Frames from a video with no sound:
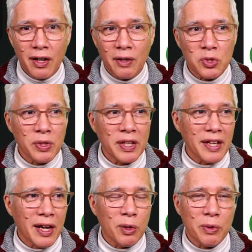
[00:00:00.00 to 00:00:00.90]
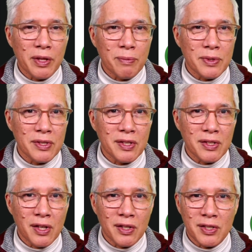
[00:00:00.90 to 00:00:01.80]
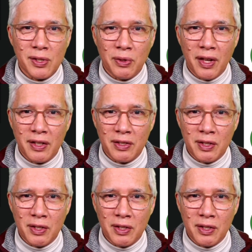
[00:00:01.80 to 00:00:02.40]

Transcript: train the algorithms so that